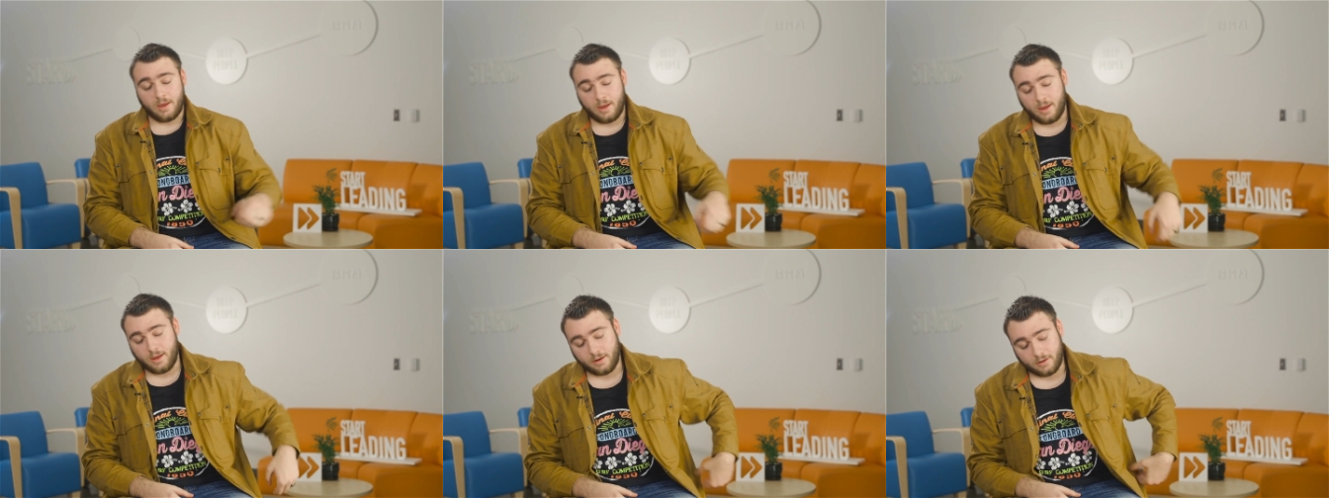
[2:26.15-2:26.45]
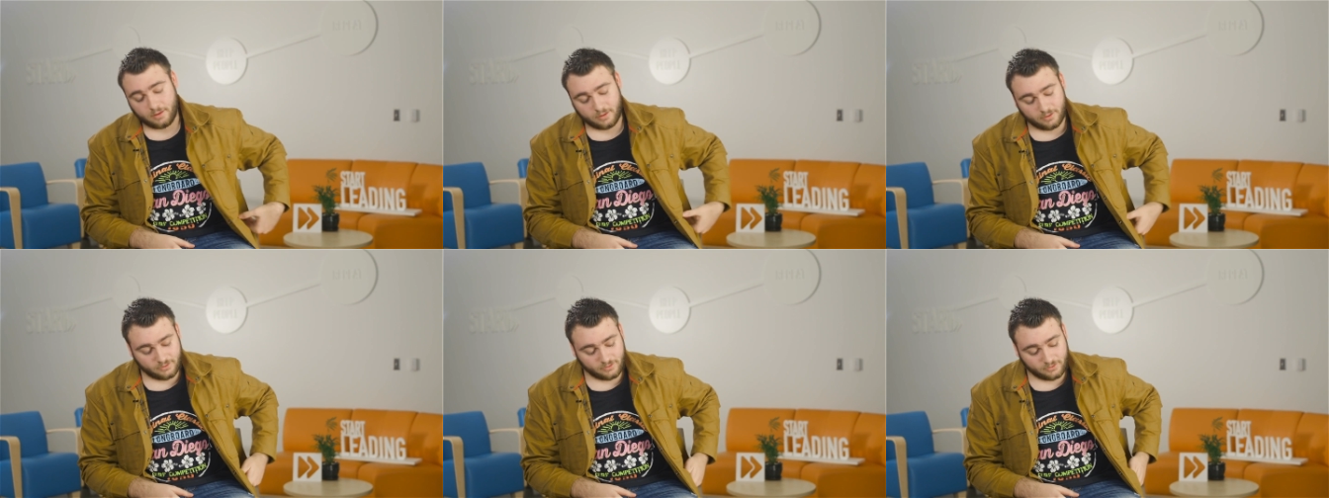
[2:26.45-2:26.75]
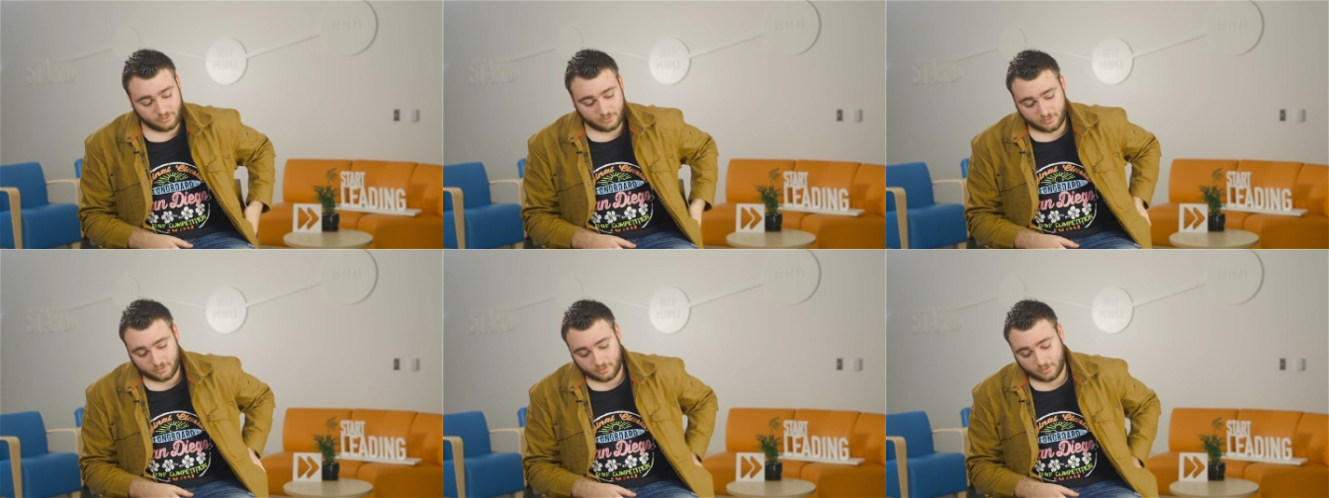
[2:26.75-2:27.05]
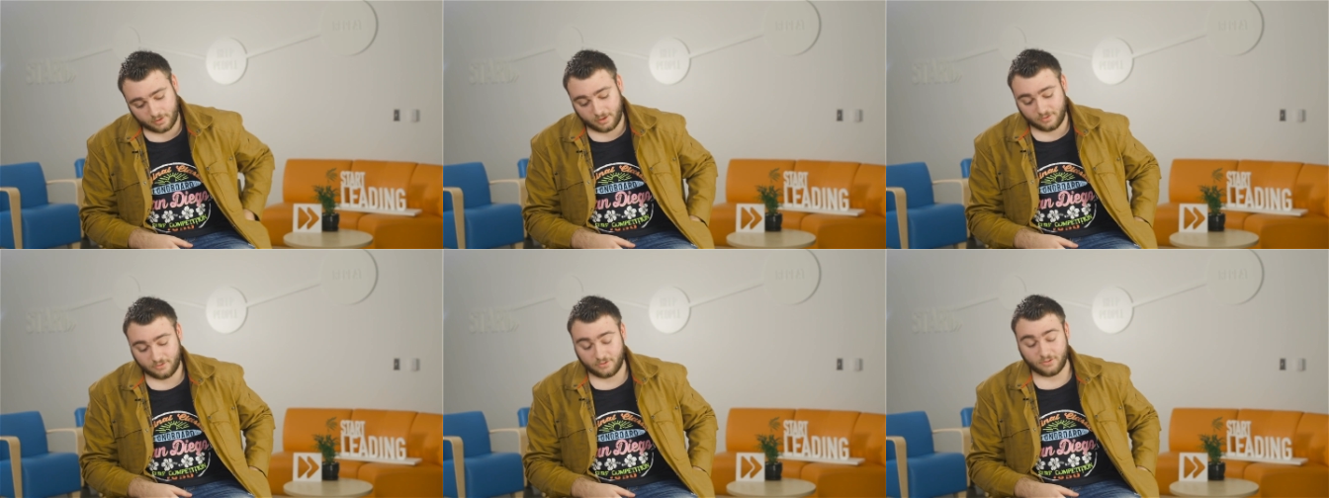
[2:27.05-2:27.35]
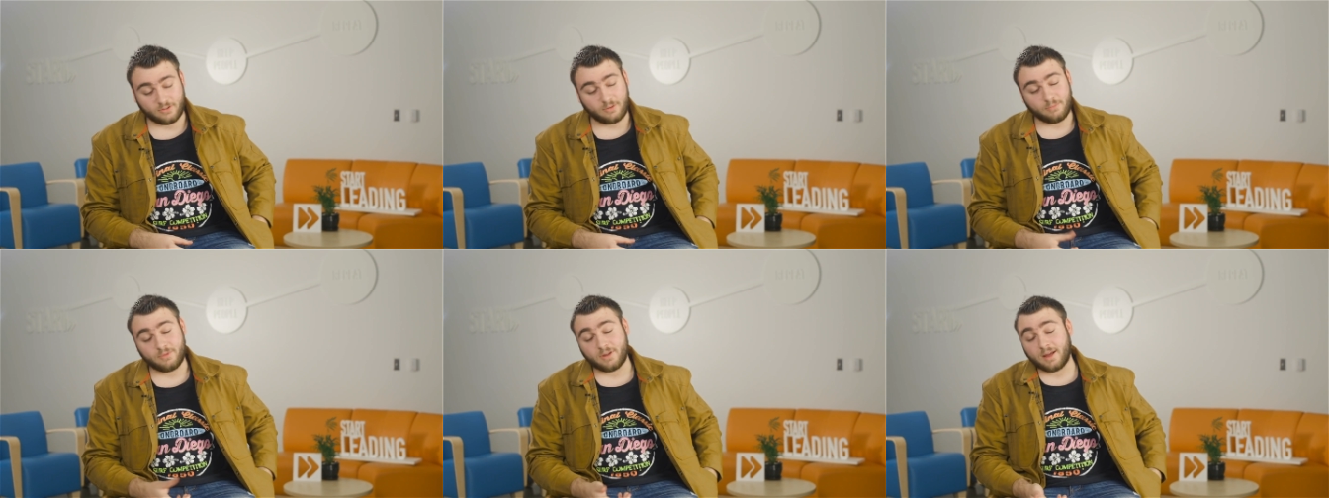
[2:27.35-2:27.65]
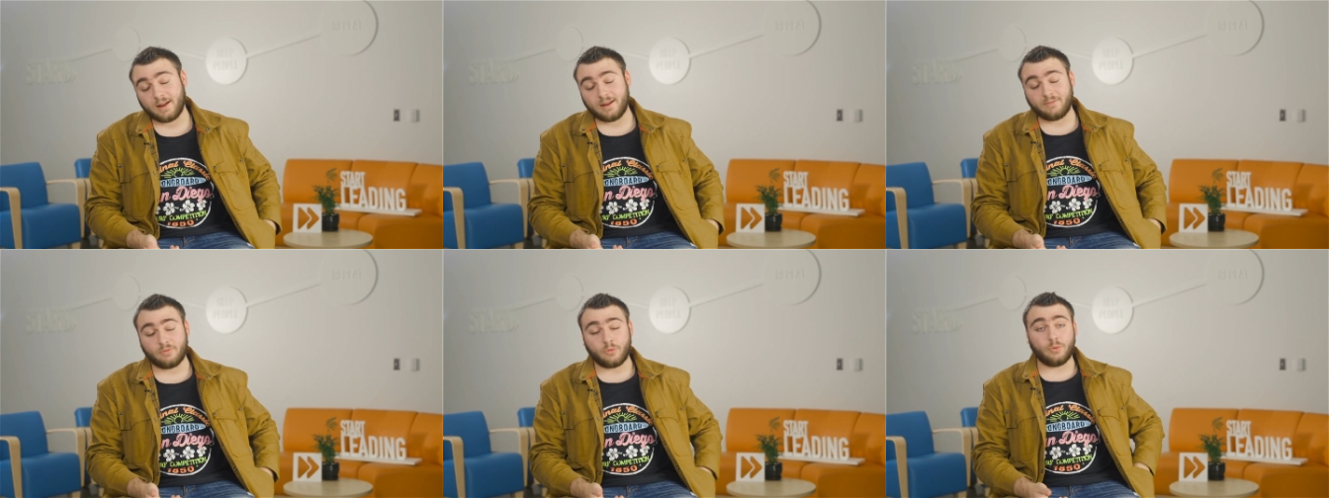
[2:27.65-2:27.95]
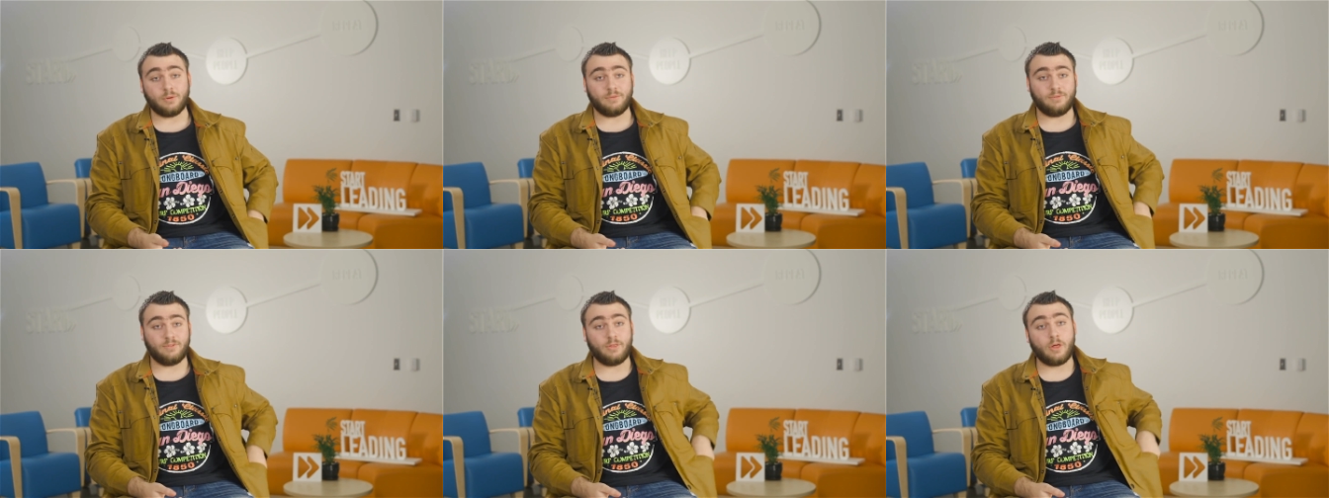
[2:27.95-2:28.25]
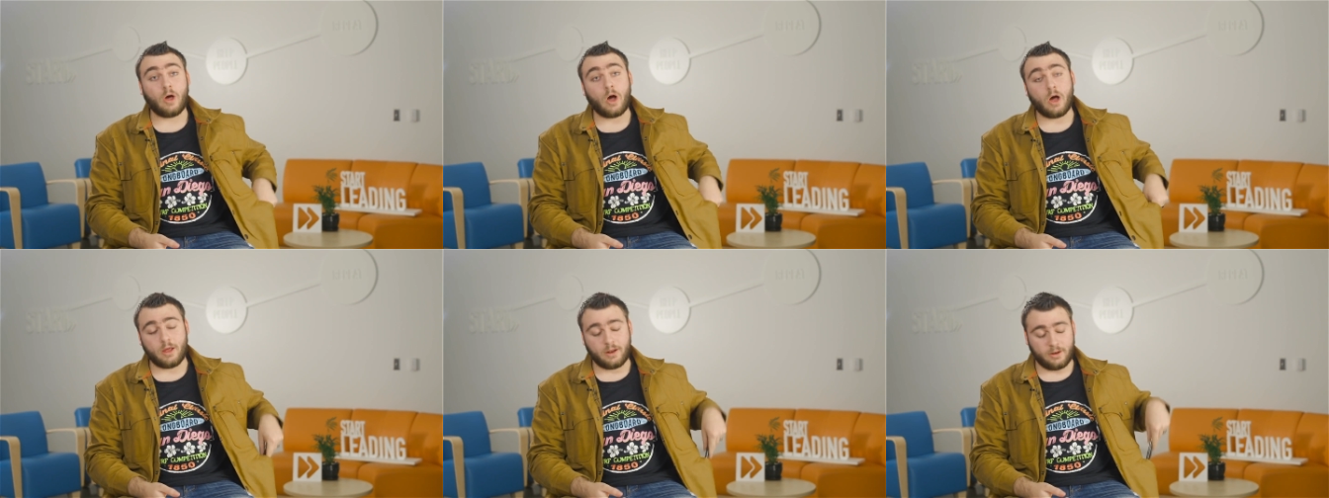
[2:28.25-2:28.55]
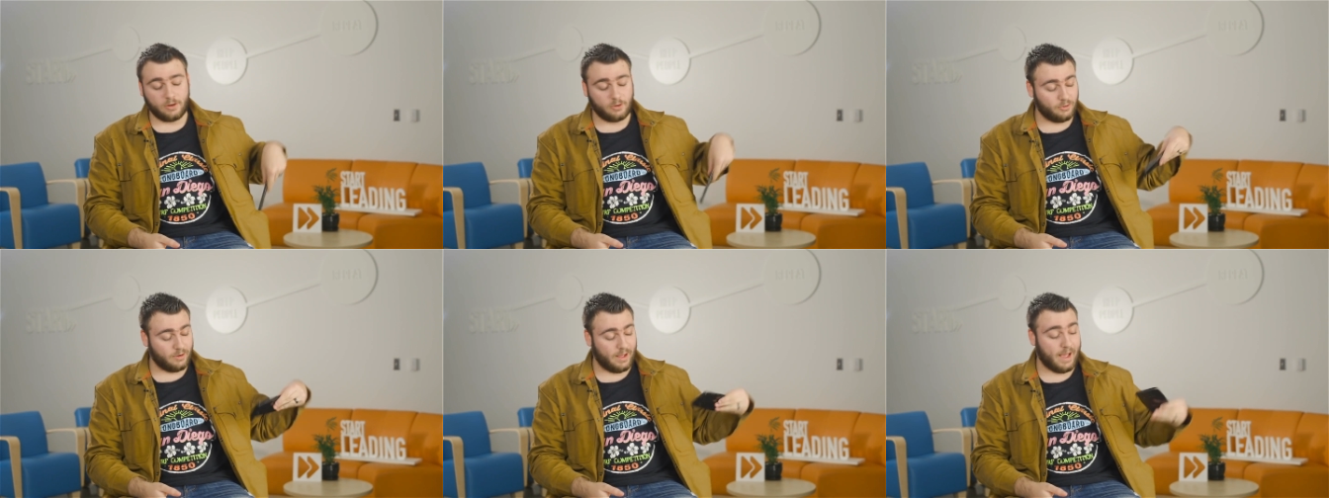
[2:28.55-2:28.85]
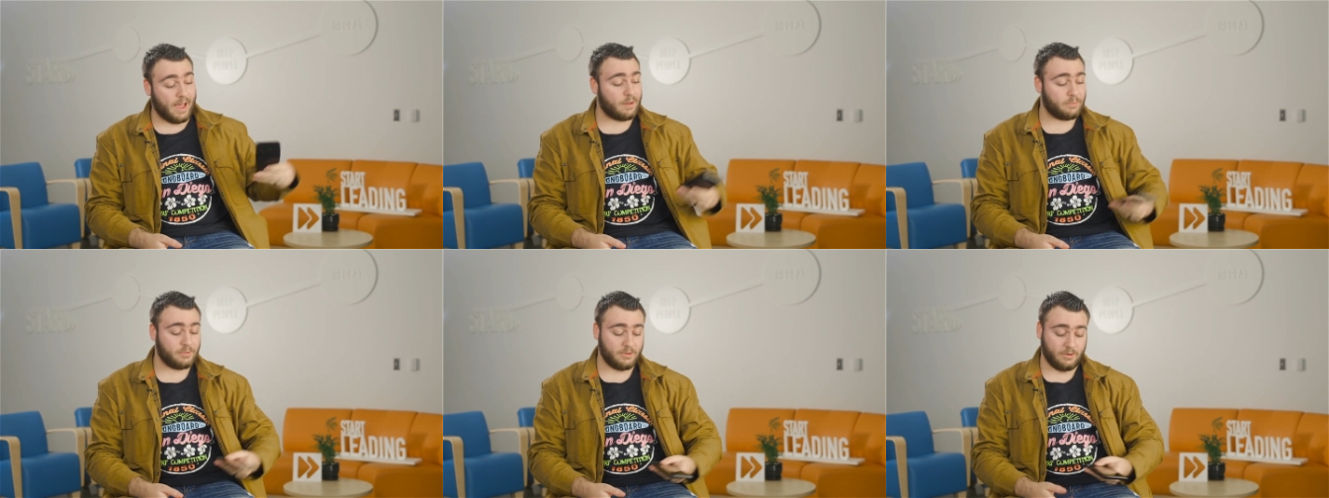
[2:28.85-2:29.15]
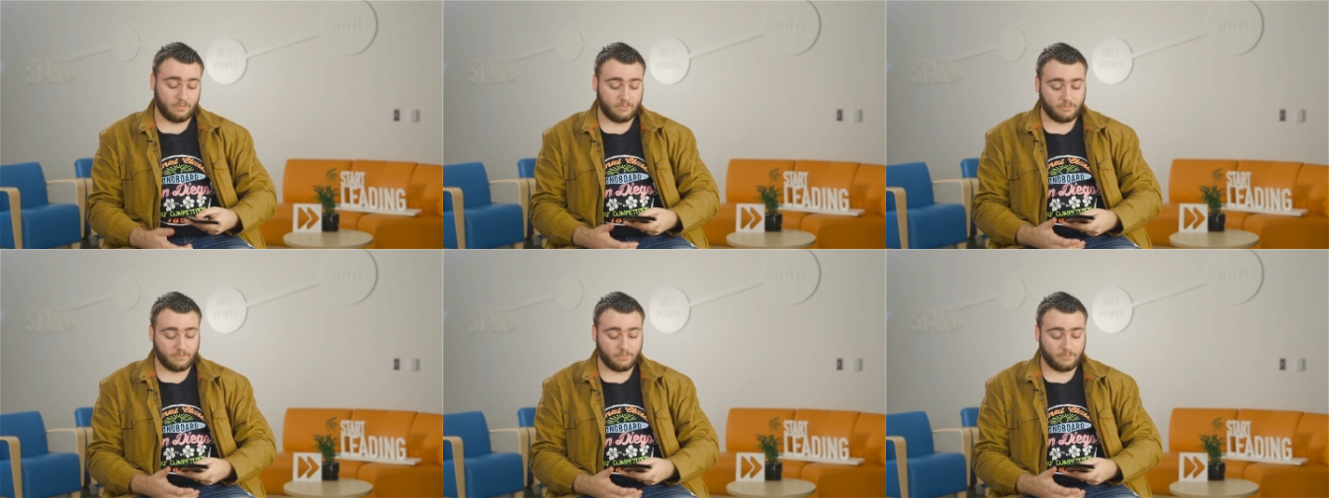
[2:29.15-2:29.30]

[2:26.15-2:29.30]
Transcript: And it's, it's just something I never would have thought could happen